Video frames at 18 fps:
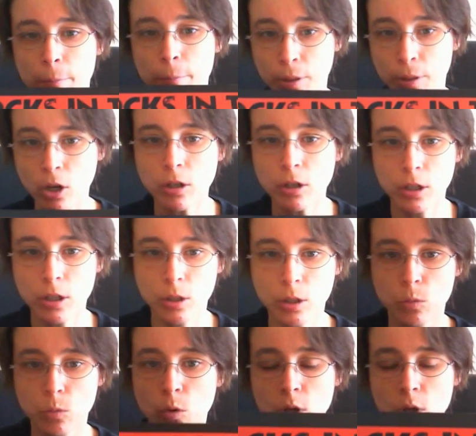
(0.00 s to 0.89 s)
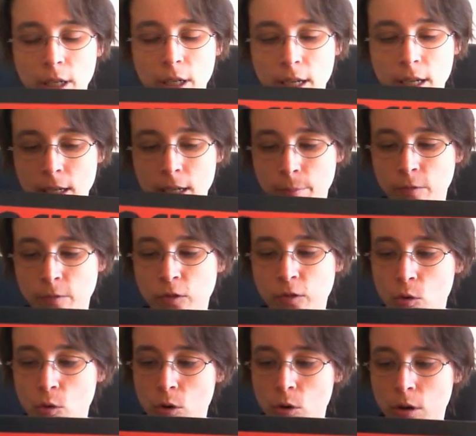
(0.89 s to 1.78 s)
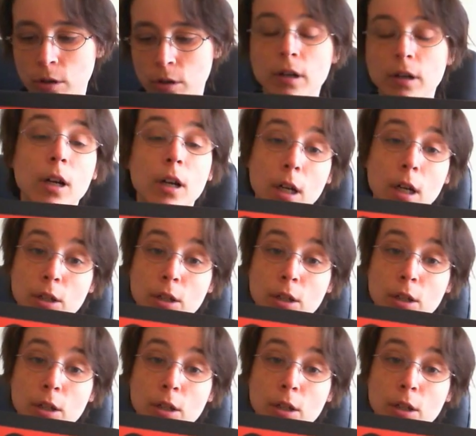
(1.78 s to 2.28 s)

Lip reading: block war game for